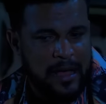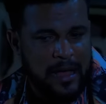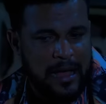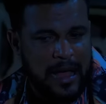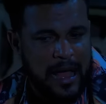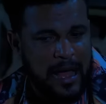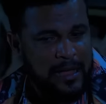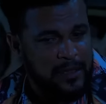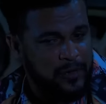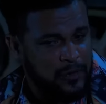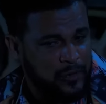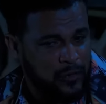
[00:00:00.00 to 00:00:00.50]

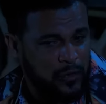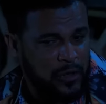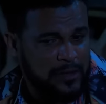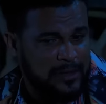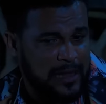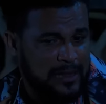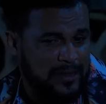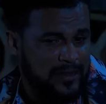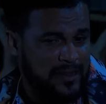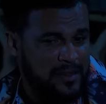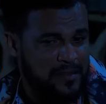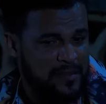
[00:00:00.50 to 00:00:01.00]
her. It's
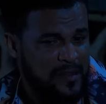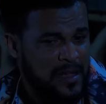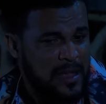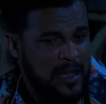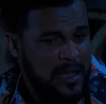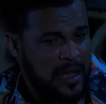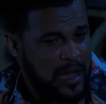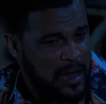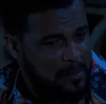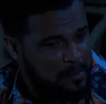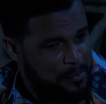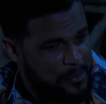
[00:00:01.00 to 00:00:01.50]
not as if
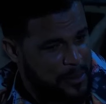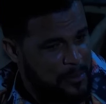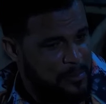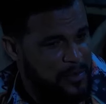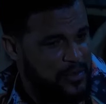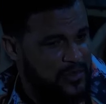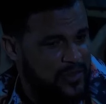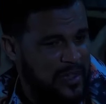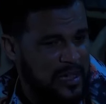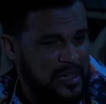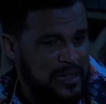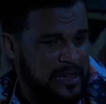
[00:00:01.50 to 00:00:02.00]
I
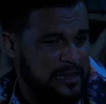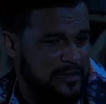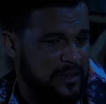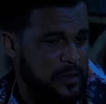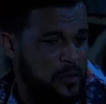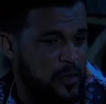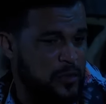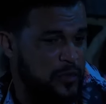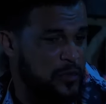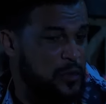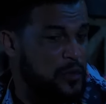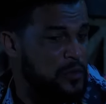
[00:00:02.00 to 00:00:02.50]
promised her that I
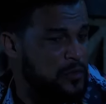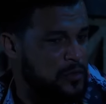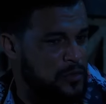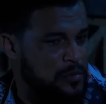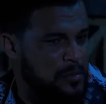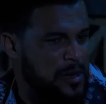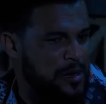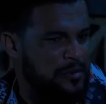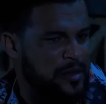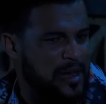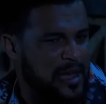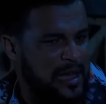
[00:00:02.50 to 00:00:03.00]
was going to
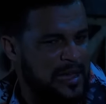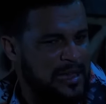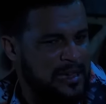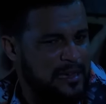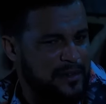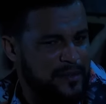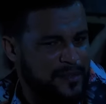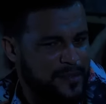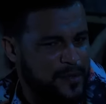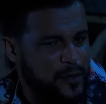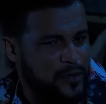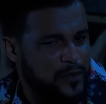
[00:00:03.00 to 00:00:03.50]
marry her
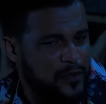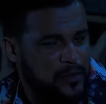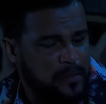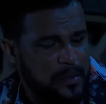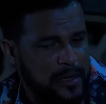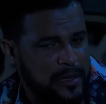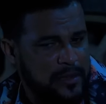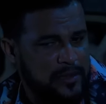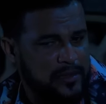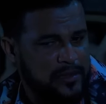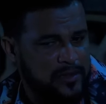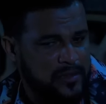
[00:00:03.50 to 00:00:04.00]
in the first
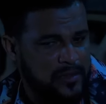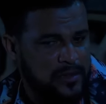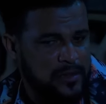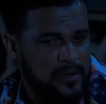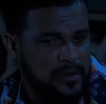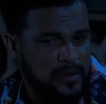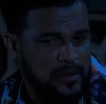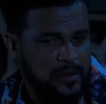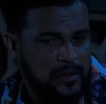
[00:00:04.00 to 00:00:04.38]
place.